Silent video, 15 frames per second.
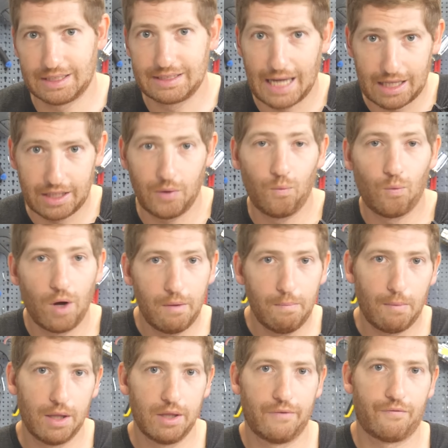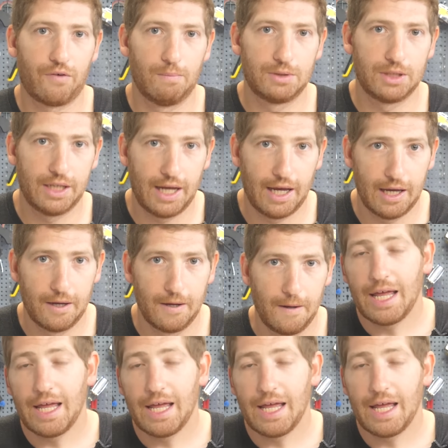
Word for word: exactly one month month from today.